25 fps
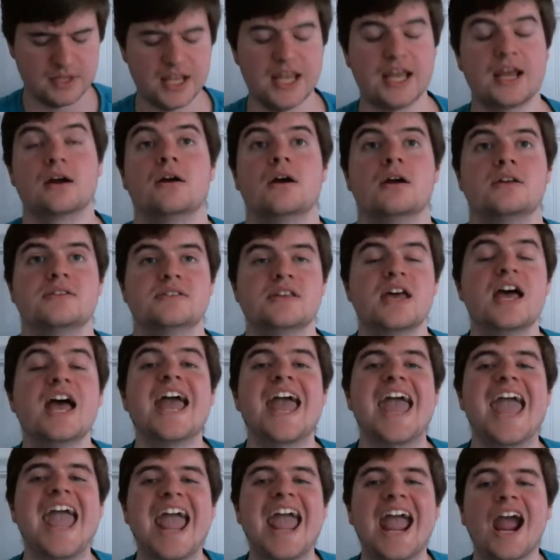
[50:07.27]
Errors,
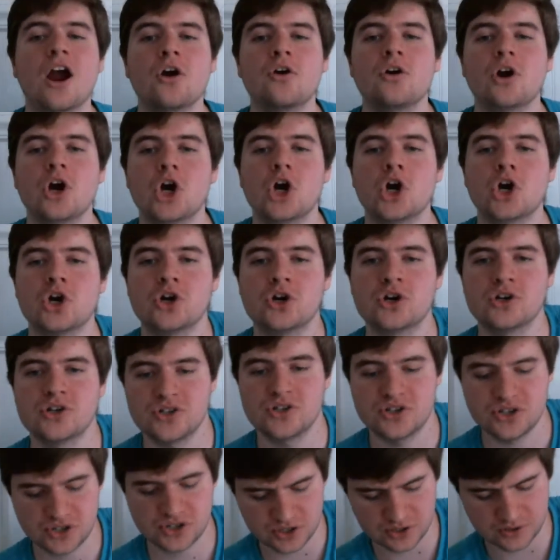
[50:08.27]

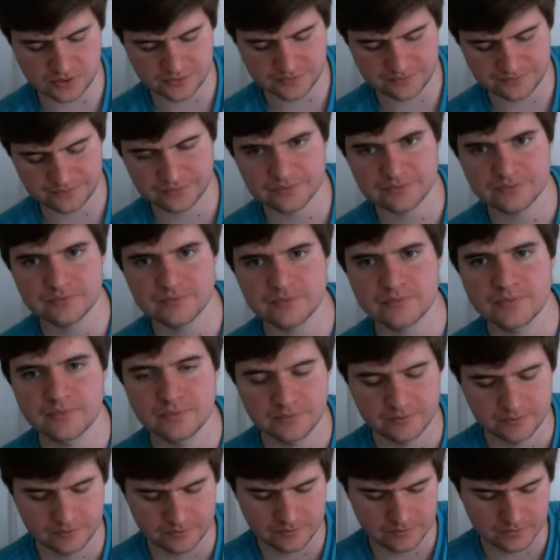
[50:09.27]
errors
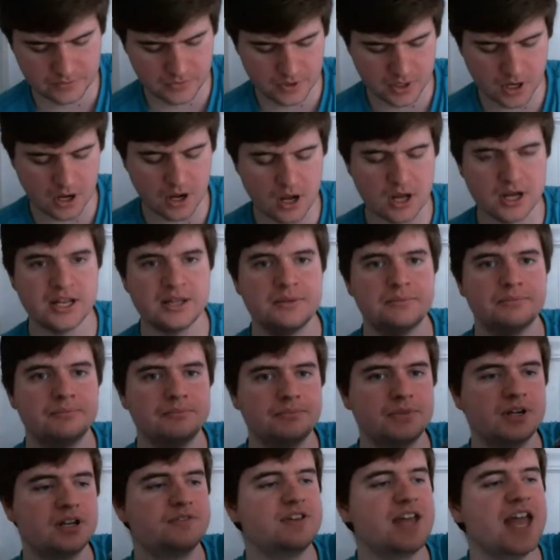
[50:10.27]
on it.
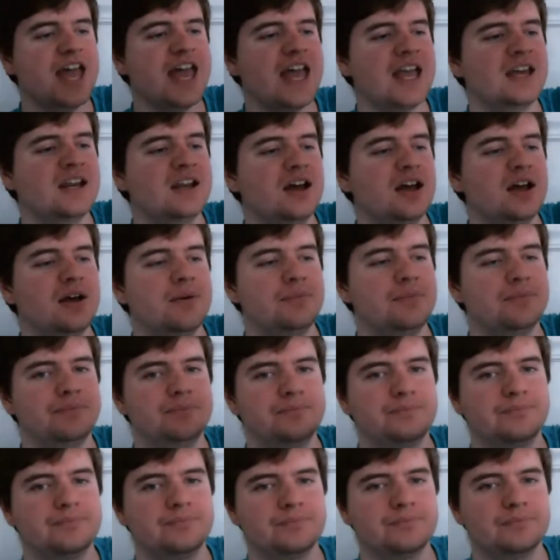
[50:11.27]
But if you hang it up,
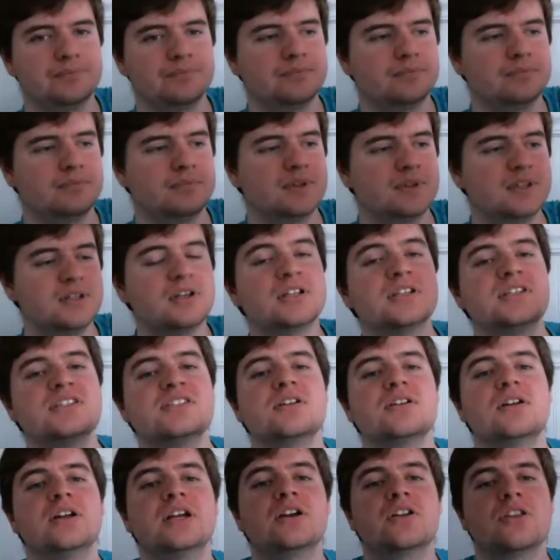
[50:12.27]
you can
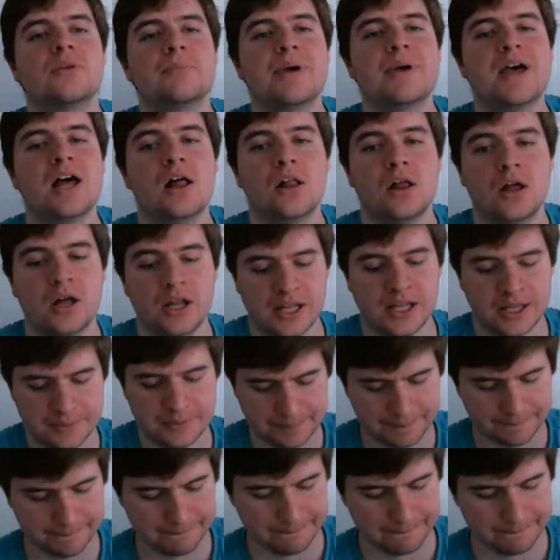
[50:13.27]
still hear the bell on it.